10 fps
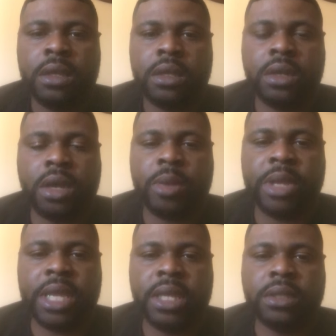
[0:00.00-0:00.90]
You know what I
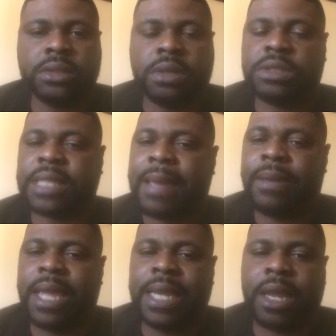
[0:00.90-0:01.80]
mean? So
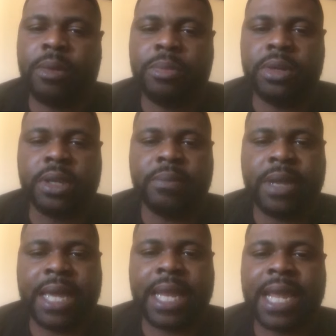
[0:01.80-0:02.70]
stop hating on Boogie,
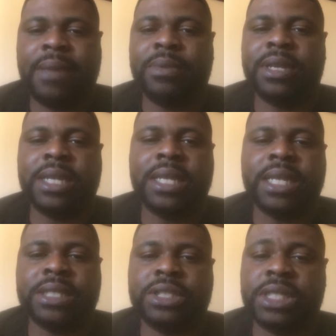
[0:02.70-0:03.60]
man. I can't
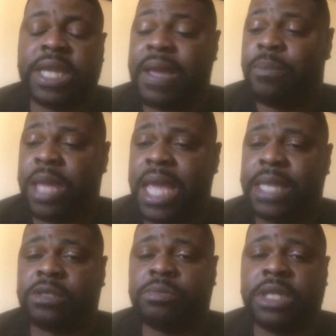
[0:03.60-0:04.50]
believe this shit got
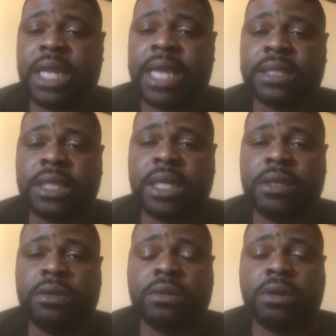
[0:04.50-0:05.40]
past me like that.
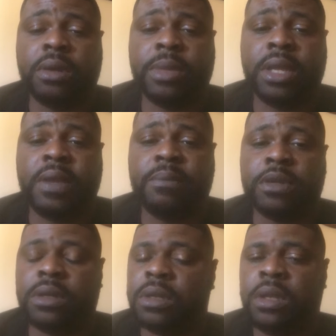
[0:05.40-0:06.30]
You know what I mean?
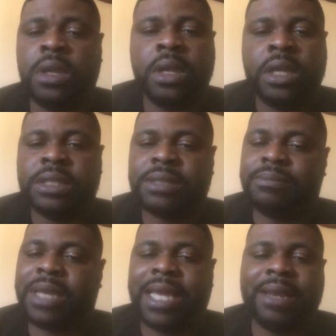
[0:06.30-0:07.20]
But,
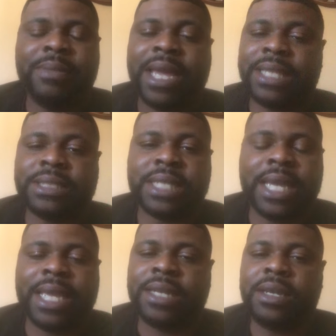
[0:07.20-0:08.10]
man, that might
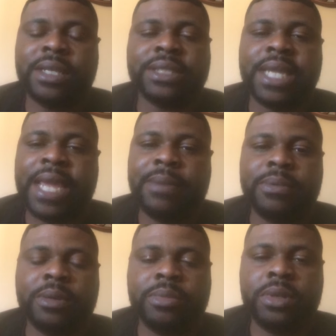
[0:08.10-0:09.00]
change. Nothing
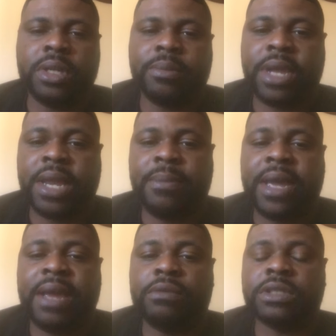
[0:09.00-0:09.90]
happened to Boogie, man.
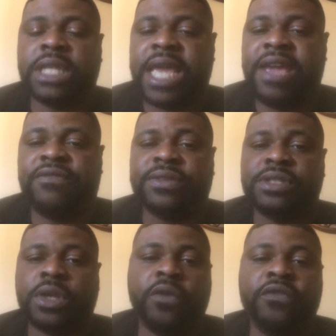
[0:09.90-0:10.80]
That was laughing
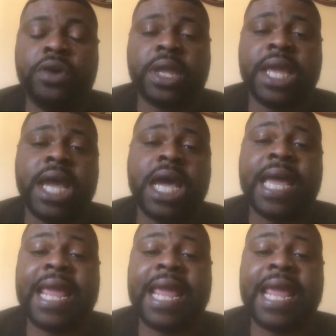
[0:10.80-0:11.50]
so fucking hard.